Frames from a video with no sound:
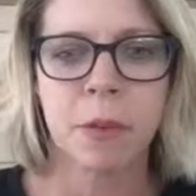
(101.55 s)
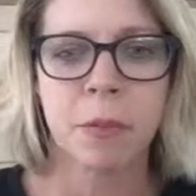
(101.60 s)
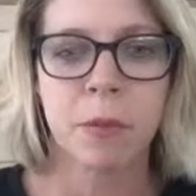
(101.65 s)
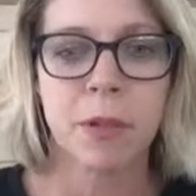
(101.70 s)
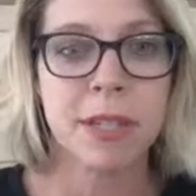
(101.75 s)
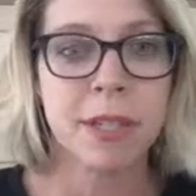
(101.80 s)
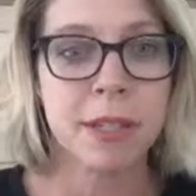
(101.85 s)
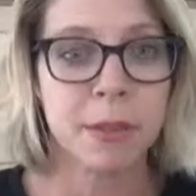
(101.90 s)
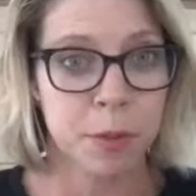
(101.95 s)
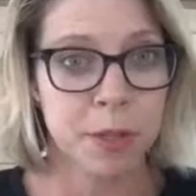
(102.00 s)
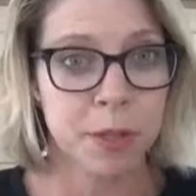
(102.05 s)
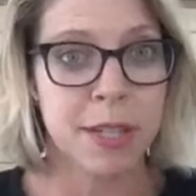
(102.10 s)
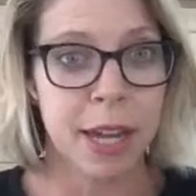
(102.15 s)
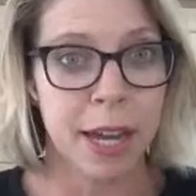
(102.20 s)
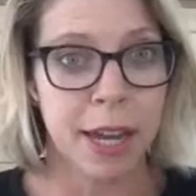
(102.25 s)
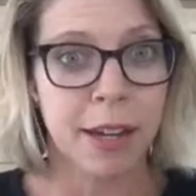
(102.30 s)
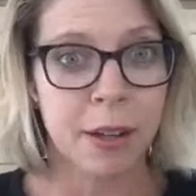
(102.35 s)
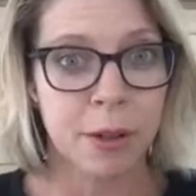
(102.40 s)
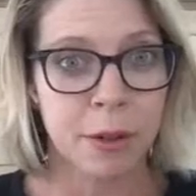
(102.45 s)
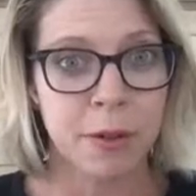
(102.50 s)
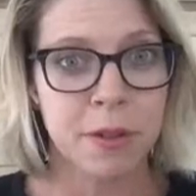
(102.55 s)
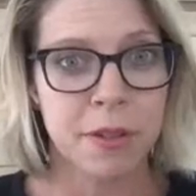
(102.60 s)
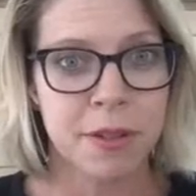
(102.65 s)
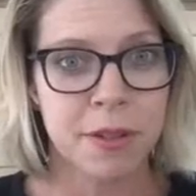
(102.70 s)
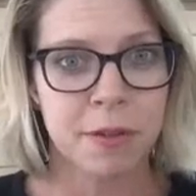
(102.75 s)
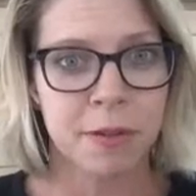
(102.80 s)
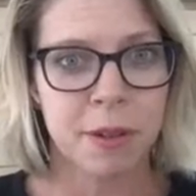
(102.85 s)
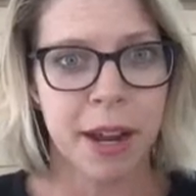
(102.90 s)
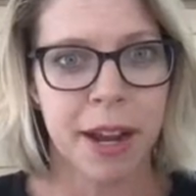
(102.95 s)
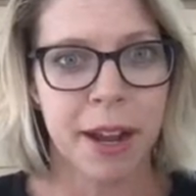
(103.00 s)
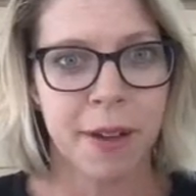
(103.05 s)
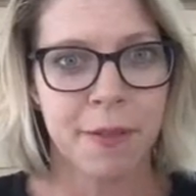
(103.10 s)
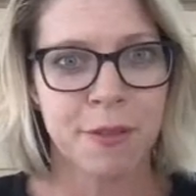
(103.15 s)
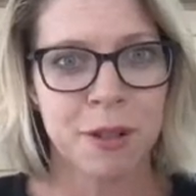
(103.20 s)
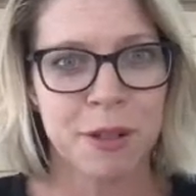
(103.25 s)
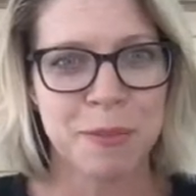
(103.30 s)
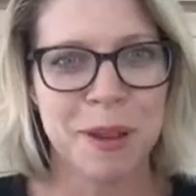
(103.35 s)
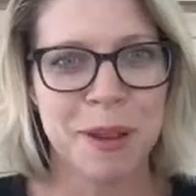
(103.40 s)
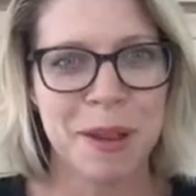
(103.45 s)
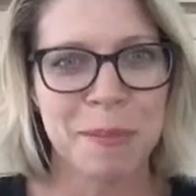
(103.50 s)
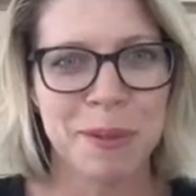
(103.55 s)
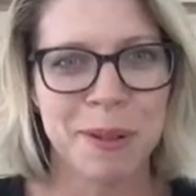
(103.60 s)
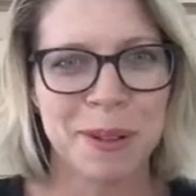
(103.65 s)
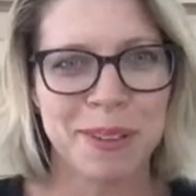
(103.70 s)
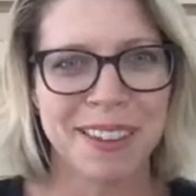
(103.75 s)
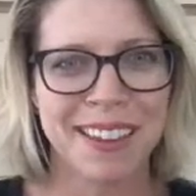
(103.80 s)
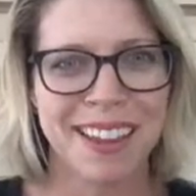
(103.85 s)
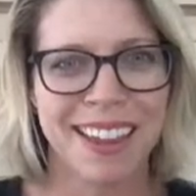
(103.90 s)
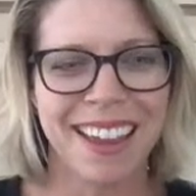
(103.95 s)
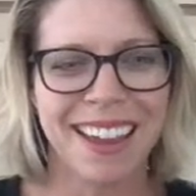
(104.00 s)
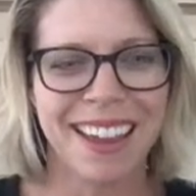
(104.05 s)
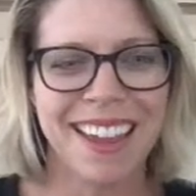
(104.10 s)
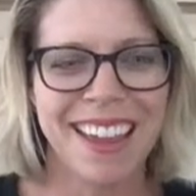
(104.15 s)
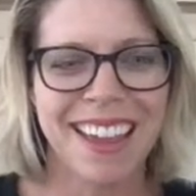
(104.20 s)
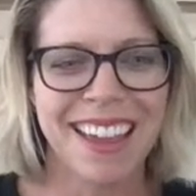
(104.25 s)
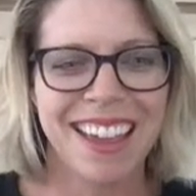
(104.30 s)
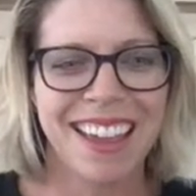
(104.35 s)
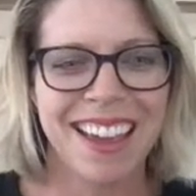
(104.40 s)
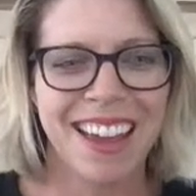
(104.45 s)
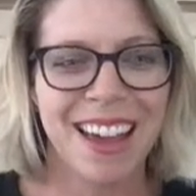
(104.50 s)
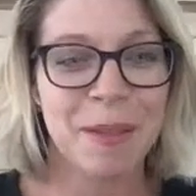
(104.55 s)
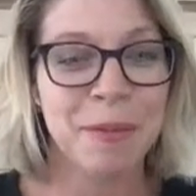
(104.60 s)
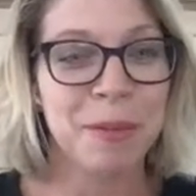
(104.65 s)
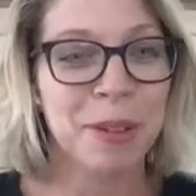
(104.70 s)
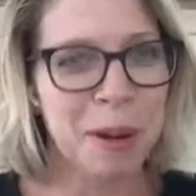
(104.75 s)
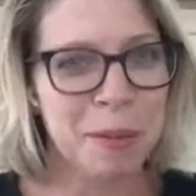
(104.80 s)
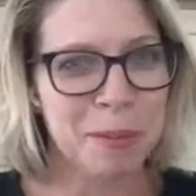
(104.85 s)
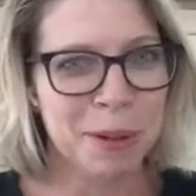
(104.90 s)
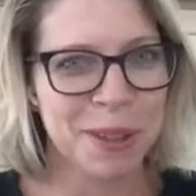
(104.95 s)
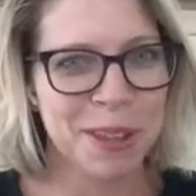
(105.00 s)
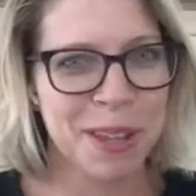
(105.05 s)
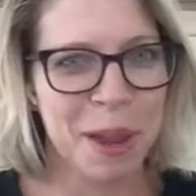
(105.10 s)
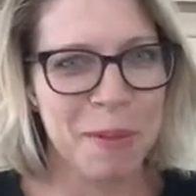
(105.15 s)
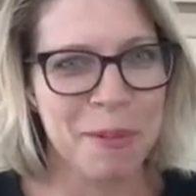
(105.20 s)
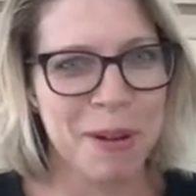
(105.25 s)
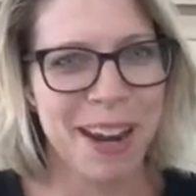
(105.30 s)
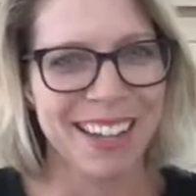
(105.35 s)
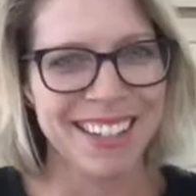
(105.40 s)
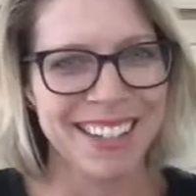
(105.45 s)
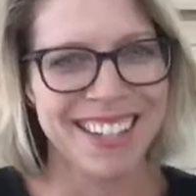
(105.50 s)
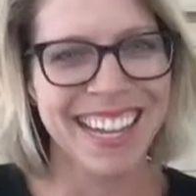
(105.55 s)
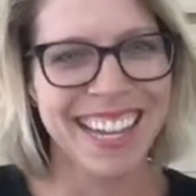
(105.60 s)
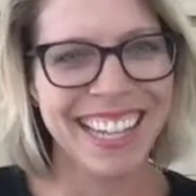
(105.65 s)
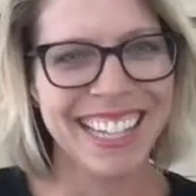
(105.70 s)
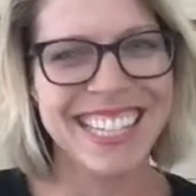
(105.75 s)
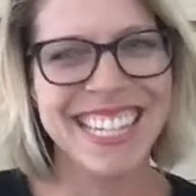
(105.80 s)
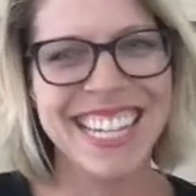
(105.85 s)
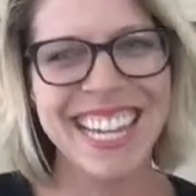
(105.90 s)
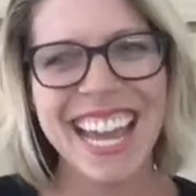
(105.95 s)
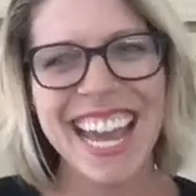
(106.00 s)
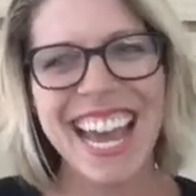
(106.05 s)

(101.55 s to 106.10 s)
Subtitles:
was diagnosed right after my birthday. Great birthday present.